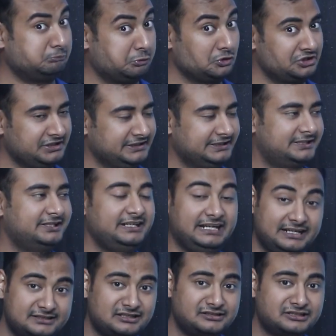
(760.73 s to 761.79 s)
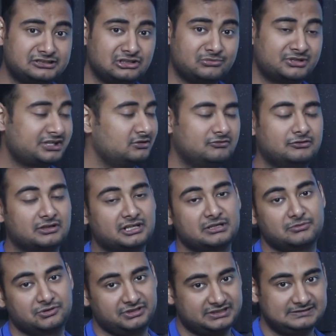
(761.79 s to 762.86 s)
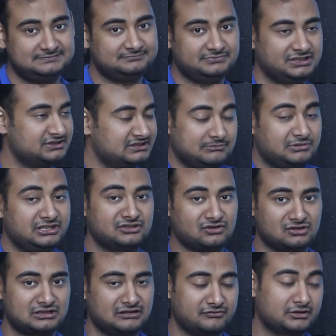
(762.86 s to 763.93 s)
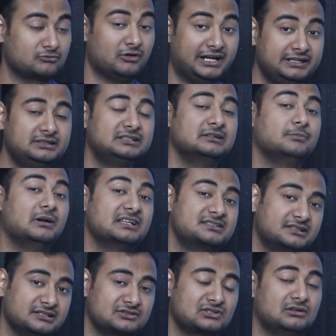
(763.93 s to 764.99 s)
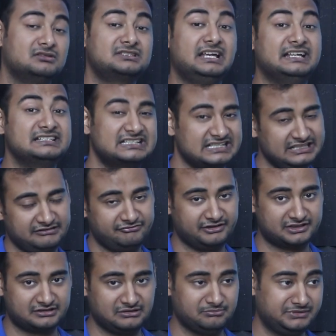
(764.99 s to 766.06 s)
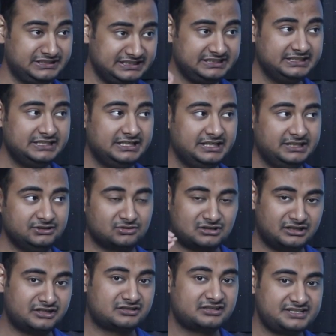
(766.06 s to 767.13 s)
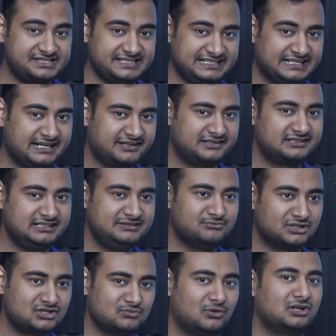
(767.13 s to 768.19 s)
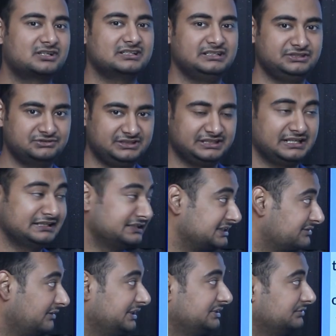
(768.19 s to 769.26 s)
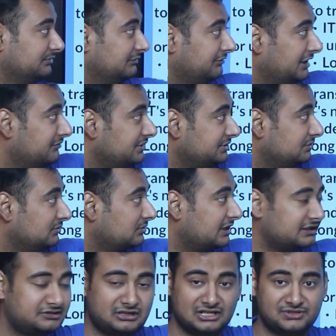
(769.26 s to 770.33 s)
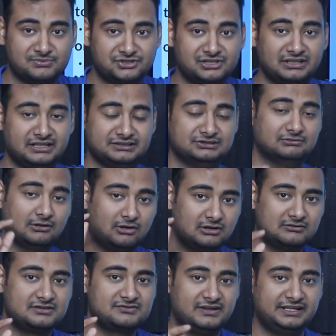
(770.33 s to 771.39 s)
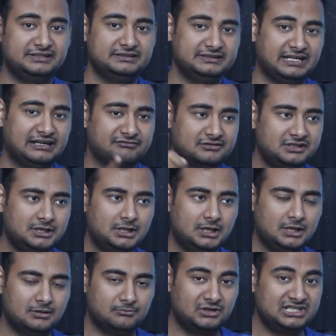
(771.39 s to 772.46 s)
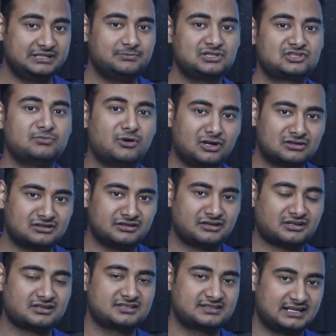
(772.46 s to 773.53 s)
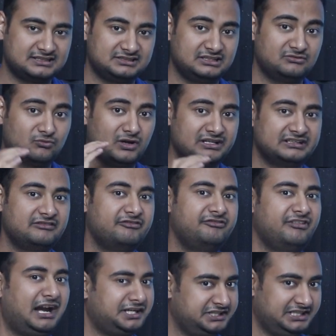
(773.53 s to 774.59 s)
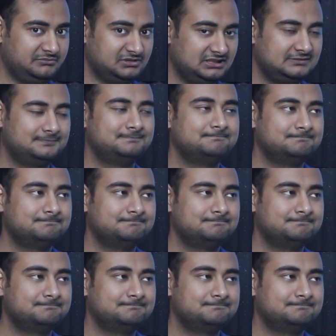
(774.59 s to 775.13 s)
pushing it. 800 kilometer, forget about it. It's simply not gonna work. Why? Capacitance loss and skin effect, meaning your conductor is inherently much smaller than you think. And that's why whenever you look at transmission line, you will always find they have multiple smaller conductors rather than one fat cable.